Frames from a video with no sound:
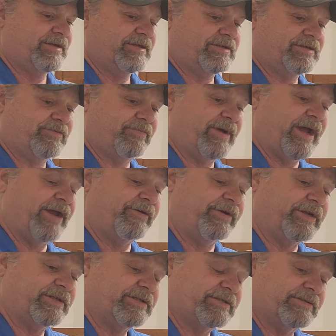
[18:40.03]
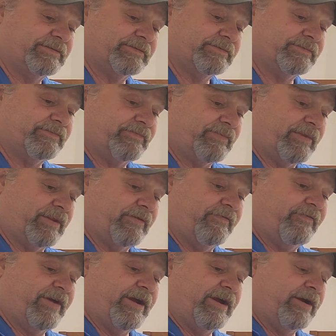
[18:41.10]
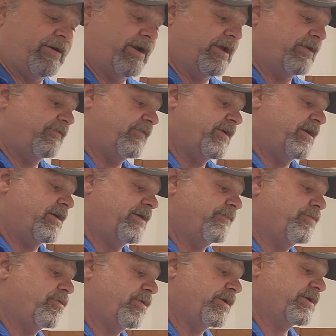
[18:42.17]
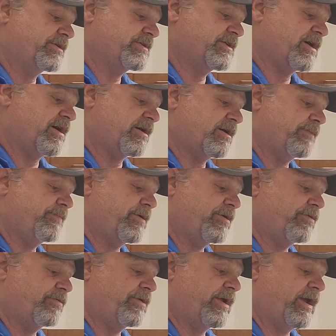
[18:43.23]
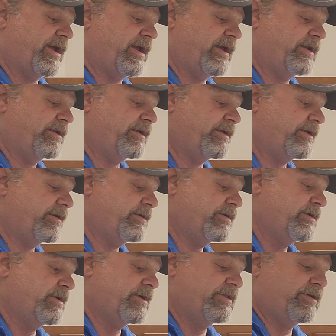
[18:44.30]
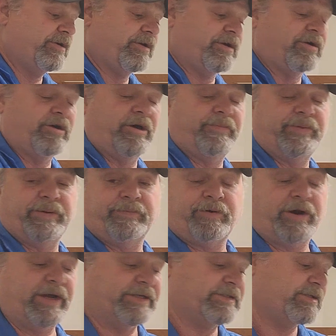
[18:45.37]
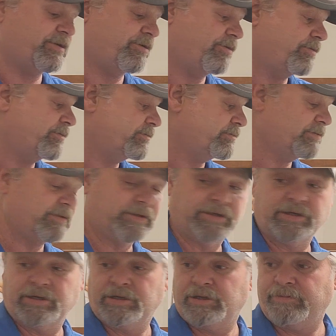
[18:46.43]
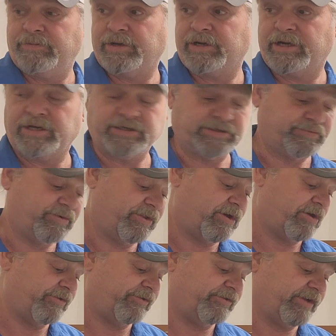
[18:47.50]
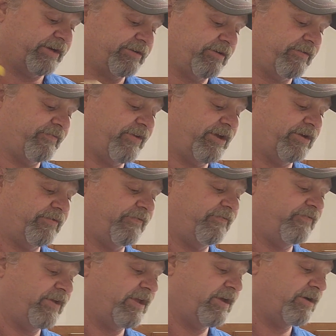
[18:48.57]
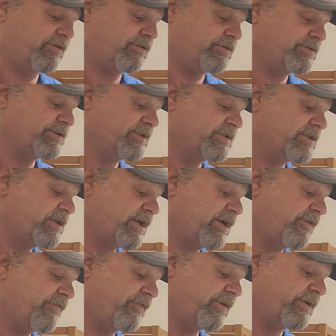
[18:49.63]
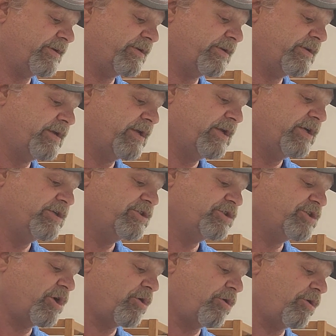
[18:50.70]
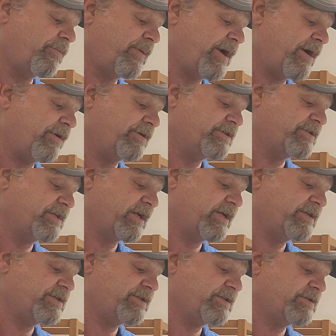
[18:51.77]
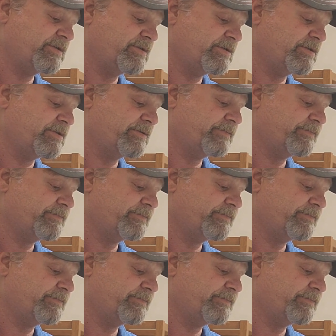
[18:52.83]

So batteries, very, very important to stock up on, and they're going to go up in price too, because with all these electric vehicles and stuff, and solar powered stations,